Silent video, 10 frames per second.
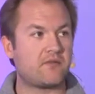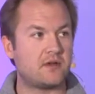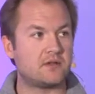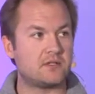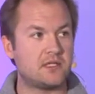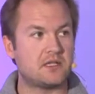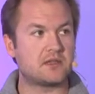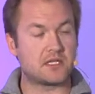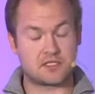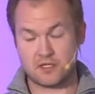underneath
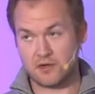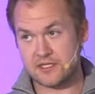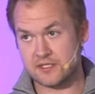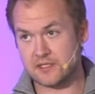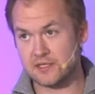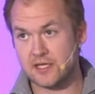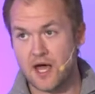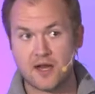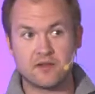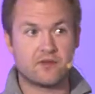because there is a
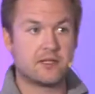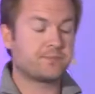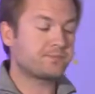lot of it